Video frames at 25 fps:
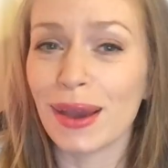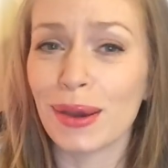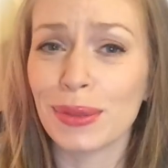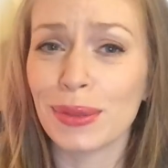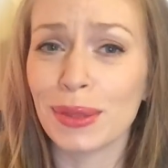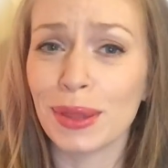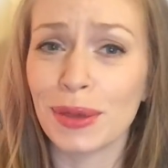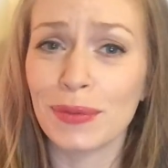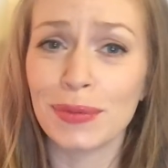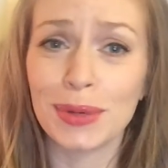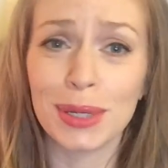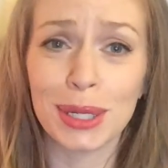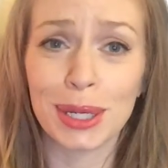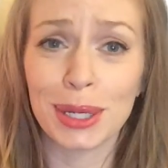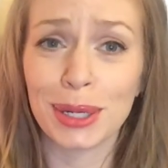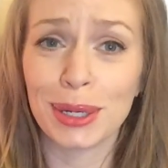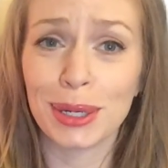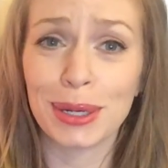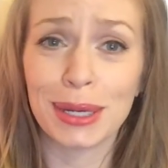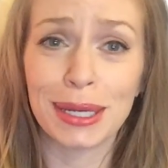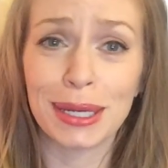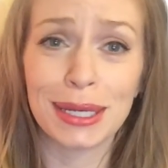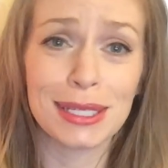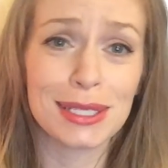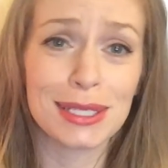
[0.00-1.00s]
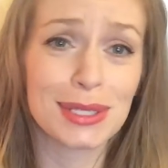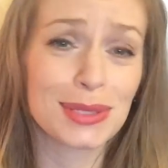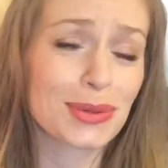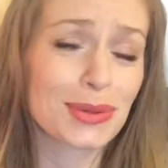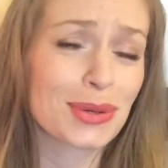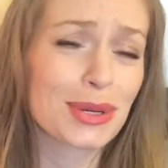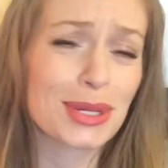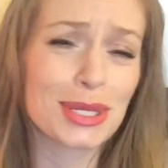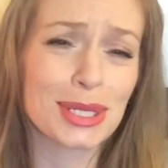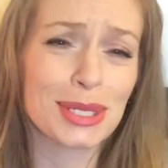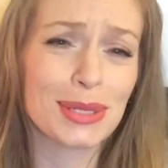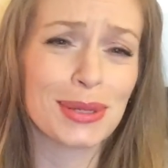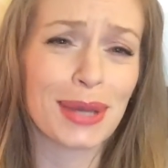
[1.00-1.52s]
I would love to hear any
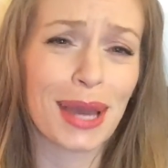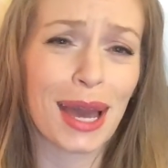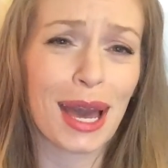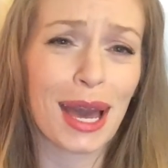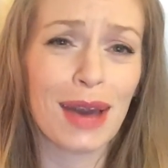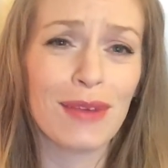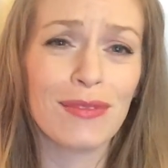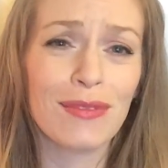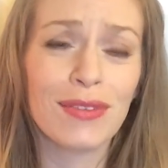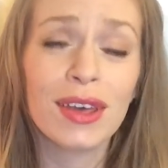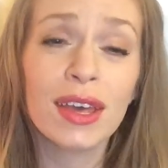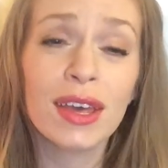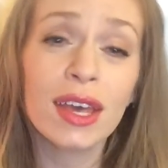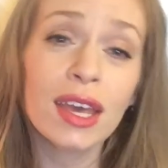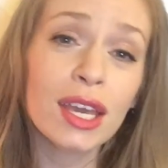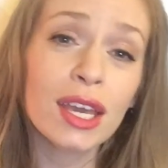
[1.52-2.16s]
stories you have.